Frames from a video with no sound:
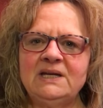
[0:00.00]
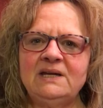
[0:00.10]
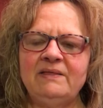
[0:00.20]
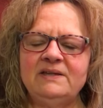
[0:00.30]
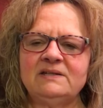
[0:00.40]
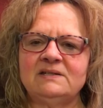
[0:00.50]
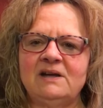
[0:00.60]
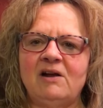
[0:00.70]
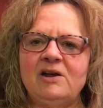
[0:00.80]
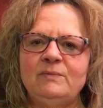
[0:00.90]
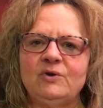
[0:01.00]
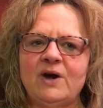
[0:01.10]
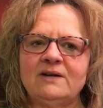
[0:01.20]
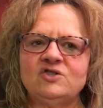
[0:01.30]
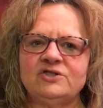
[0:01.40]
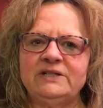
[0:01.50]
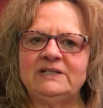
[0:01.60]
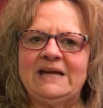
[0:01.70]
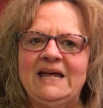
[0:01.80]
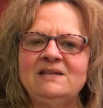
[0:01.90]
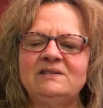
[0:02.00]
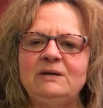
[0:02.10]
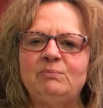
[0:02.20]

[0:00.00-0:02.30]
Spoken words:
And this time you're actually tensing